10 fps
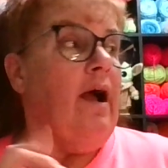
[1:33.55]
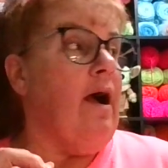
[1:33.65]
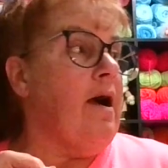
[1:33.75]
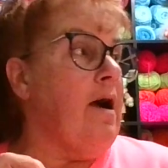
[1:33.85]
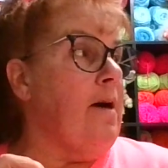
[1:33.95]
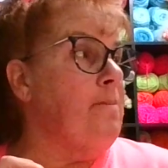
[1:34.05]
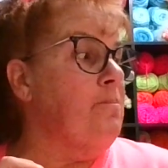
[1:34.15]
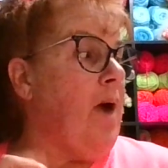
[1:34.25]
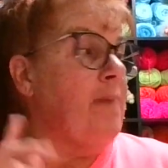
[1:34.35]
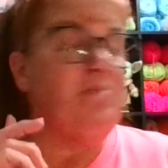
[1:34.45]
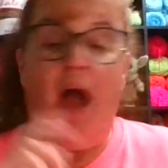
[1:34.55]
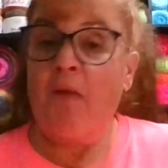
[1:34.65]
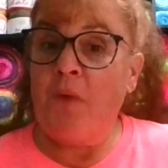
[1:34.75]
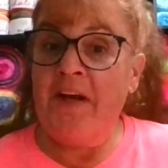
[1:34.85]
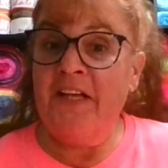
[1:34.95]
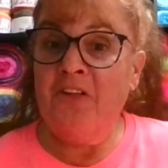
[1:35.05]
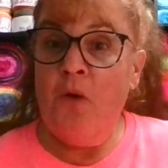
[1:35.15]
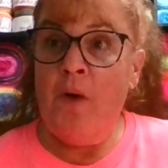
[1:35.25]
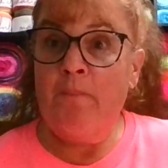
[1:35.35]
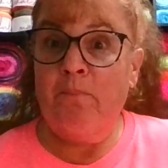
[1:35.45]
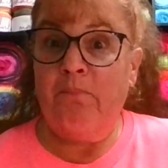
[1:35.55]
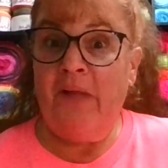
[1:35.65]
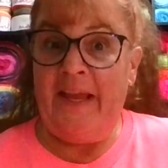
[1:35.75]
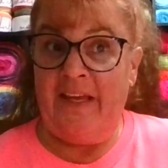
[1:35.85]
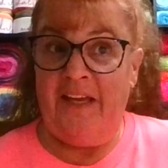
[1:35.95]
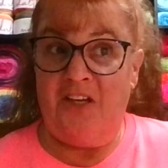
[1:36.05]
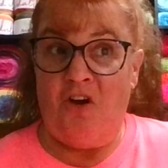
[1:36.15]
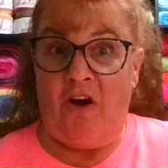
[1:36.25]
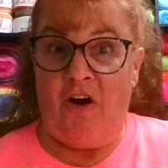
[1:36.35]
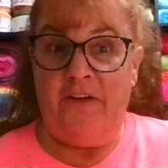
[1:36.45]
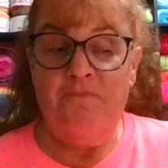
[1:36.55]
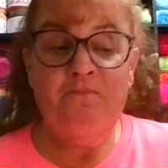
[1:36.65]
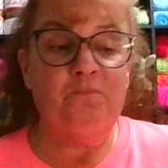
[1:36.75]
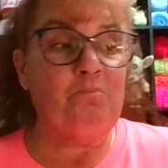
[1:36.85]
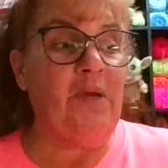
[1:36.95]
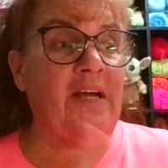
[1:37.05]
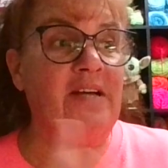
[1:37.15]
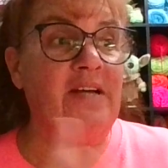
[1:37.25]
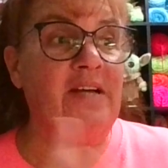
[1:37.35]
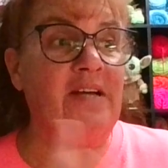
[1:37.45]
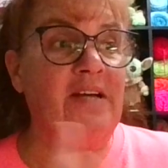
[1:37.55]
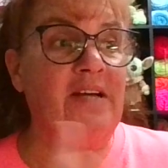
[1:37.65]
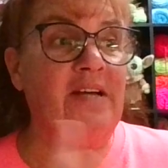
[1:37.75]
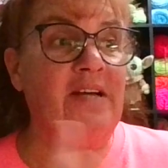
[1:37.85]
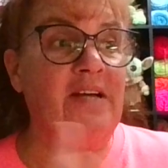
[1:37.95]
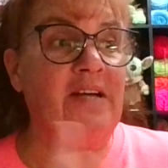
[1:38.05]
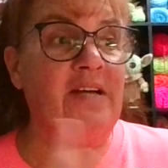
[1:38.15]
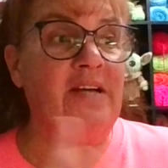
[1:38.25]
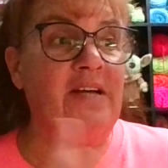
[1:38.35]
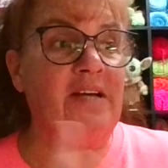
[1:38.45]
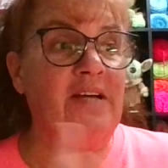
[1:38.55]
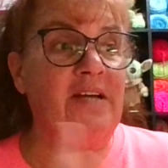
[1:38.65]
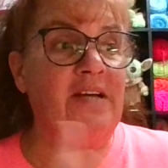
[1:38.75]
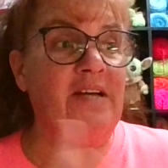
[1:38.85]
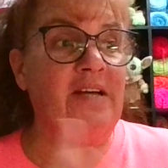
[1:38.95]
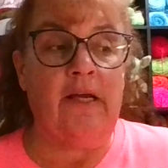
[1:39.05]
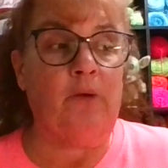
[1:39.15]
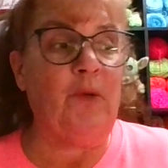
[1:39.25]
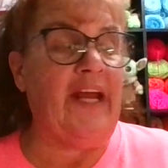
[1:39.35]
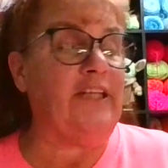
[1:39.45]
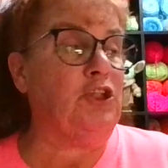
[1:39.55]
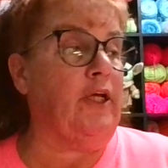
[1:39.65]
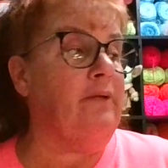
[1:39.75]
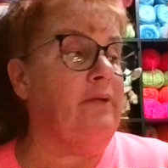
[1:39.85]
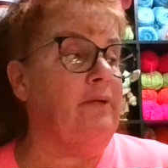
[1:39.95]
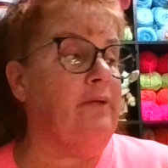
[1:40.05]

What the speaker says: on. I'm not running low on blanket yarn because I got quite a bit during the Joann's liquidation.